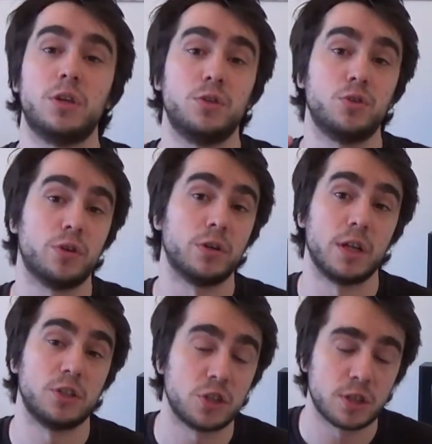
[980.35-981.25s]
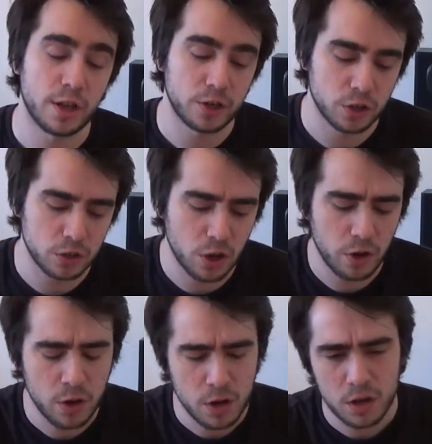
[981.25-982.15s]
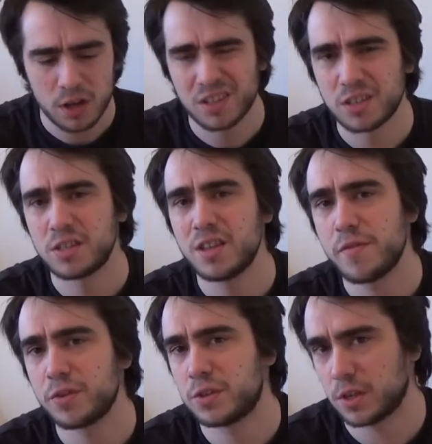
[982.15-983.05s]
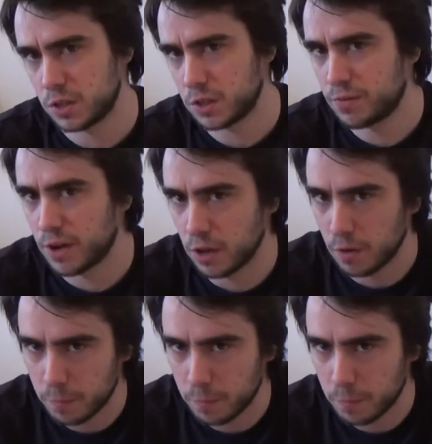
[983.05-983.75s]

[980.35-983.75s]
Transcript: your legislation. So it's never satisfying,